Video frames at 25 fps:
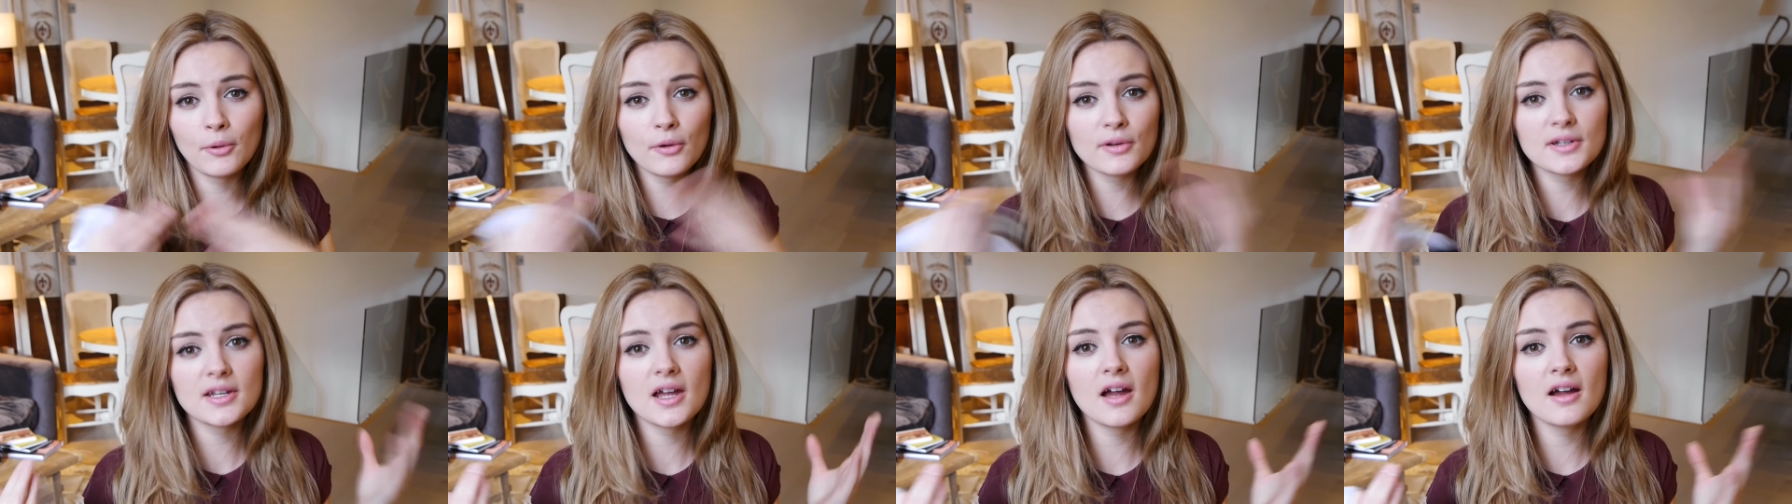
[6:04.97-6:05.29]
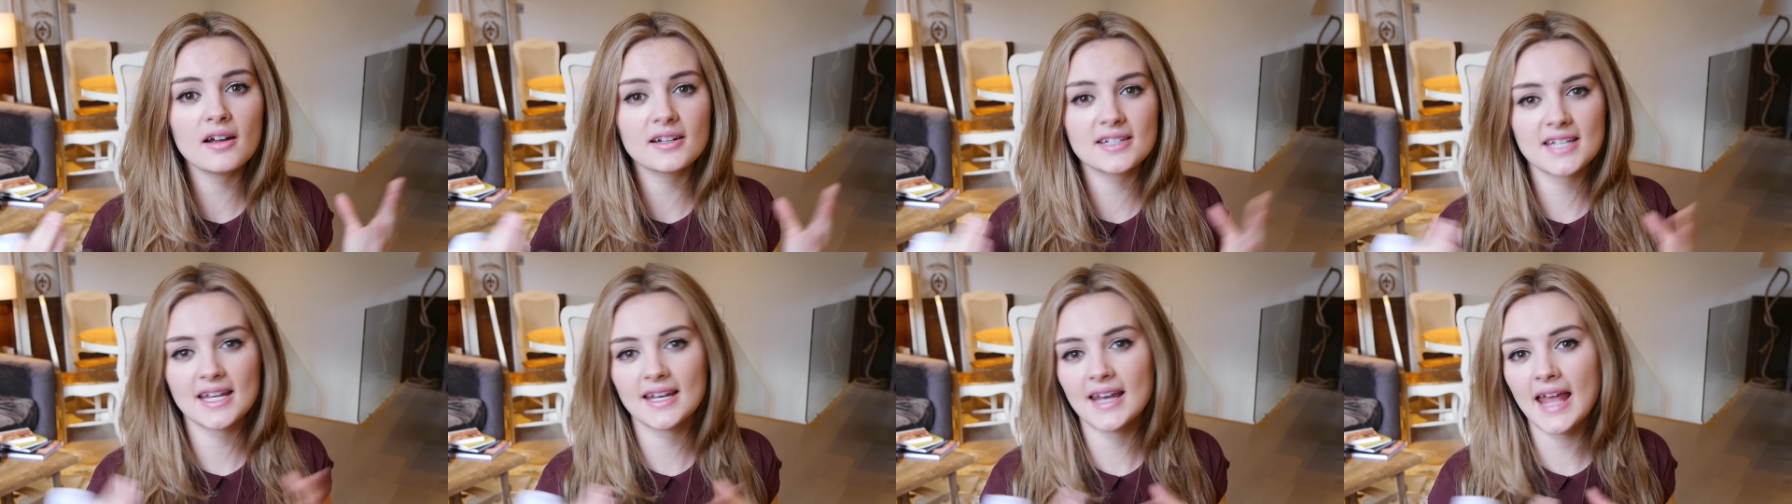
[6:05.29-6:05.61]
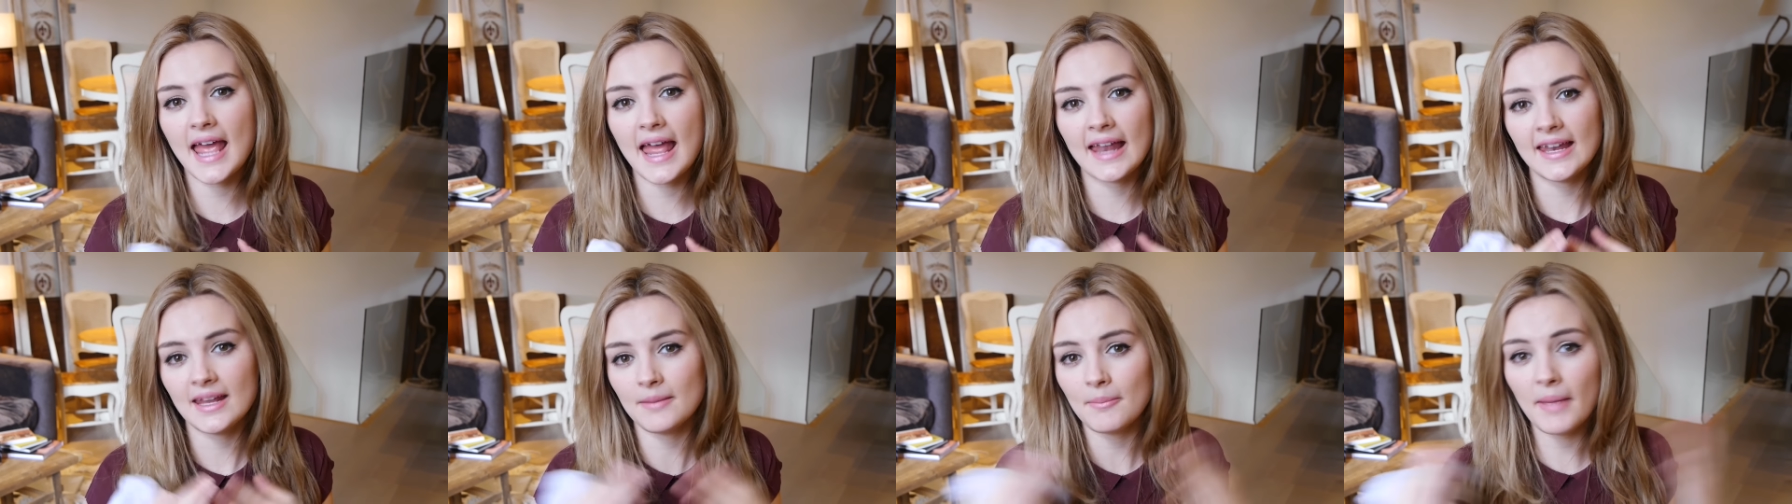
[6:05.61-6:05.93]
product and
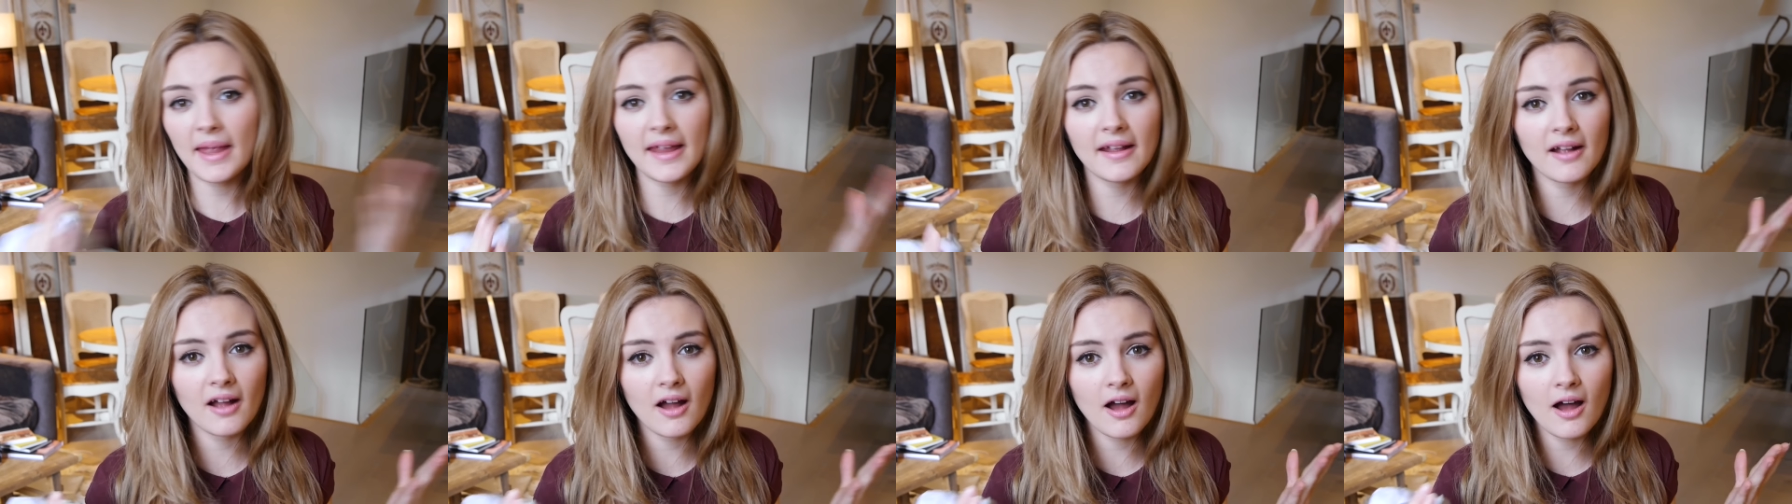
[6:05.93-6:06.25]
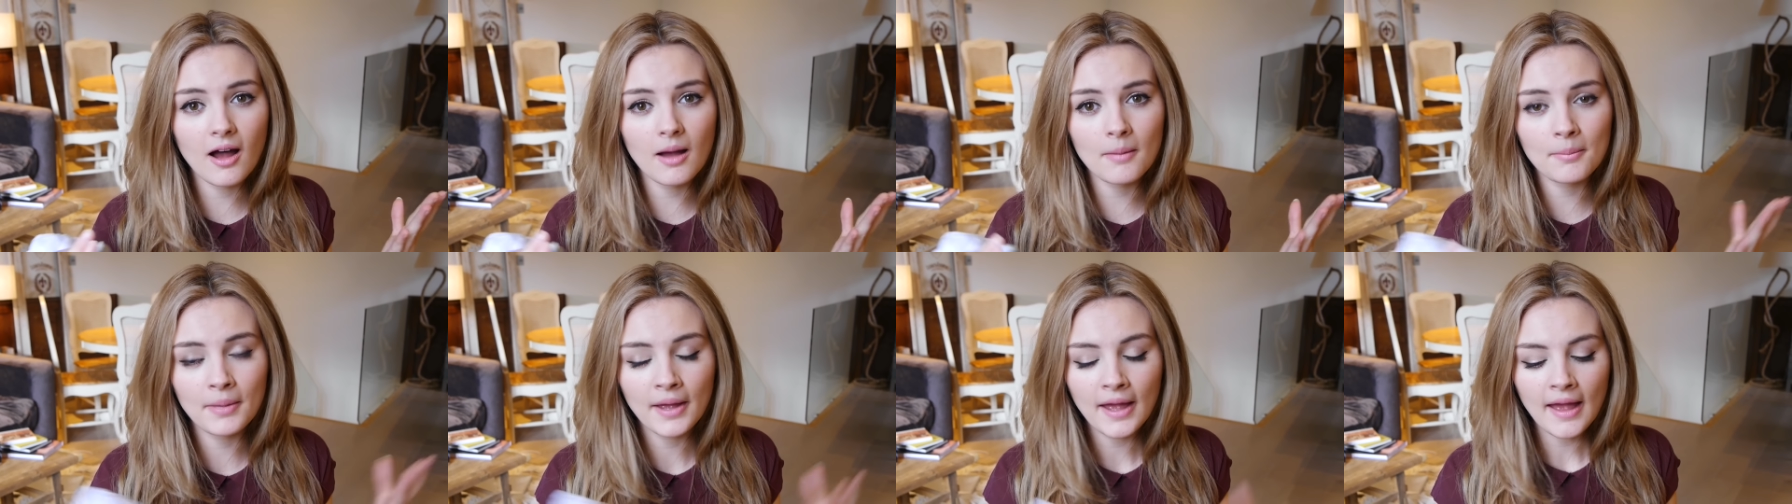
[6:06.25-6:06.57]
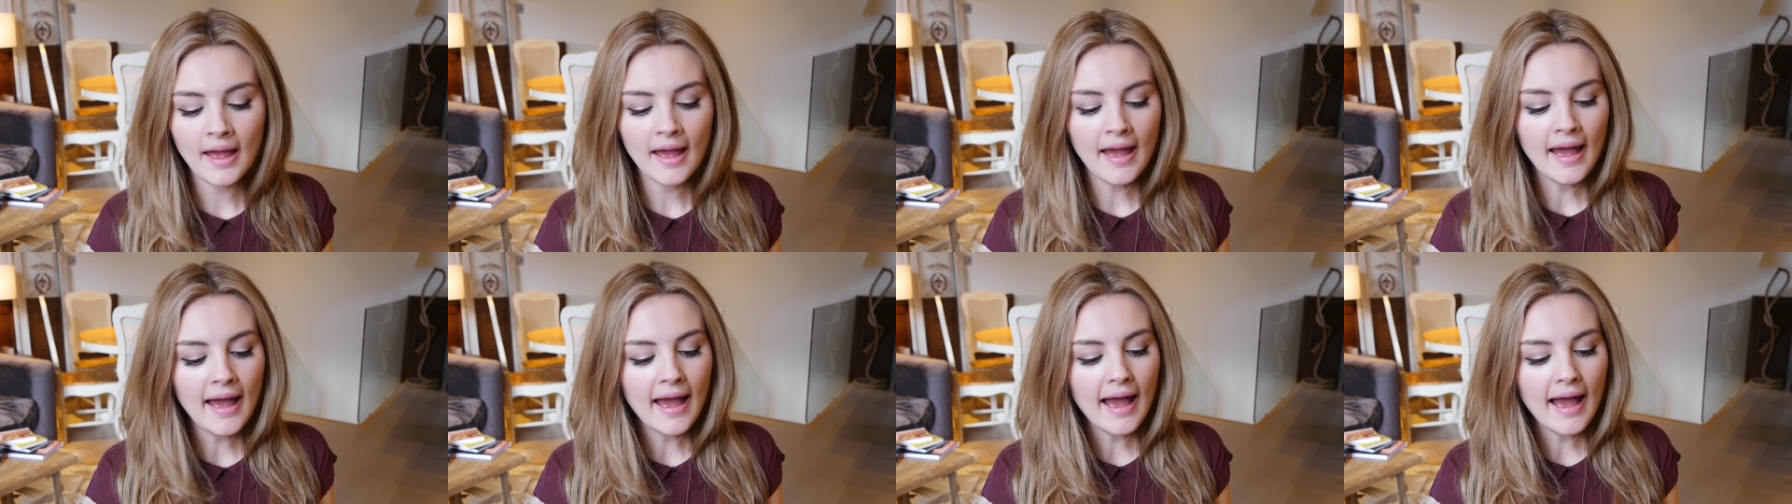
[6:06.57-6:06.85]
any makeup